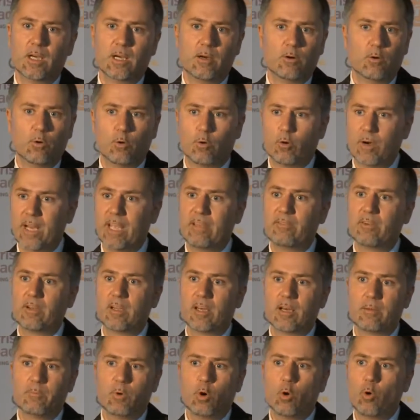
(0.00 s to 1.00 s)
or even
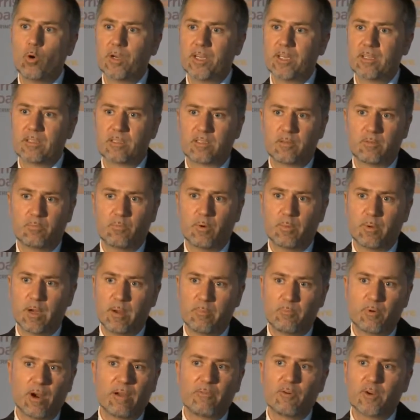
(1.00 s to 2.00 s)
audience
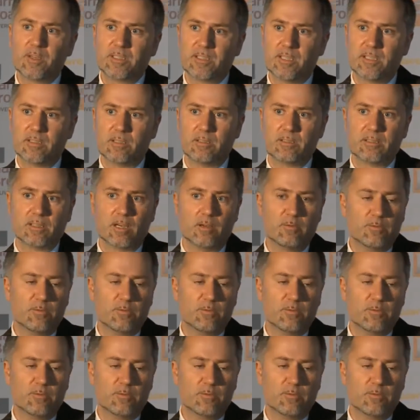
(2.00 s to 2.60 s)
preferences and so